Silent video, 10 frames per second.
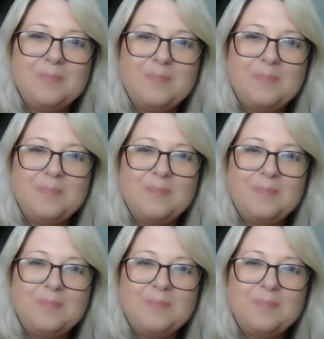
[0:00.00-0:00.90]

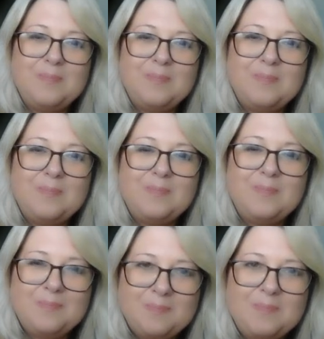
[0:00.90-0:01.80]

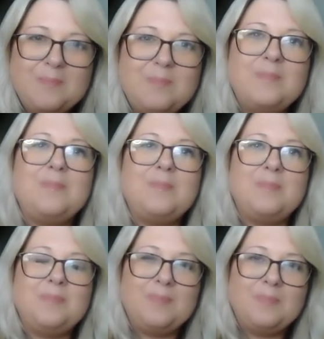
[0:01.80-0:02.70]

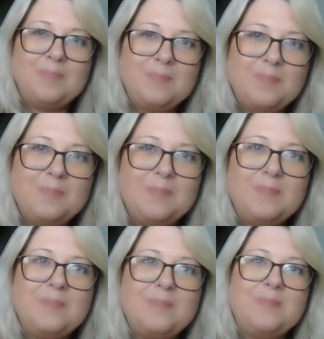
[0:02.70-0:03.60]

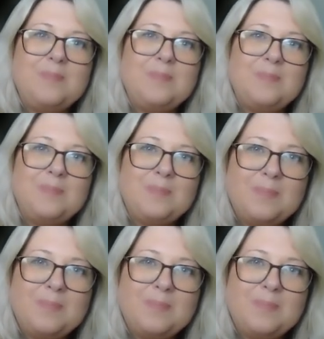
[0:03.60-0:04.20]
(silent)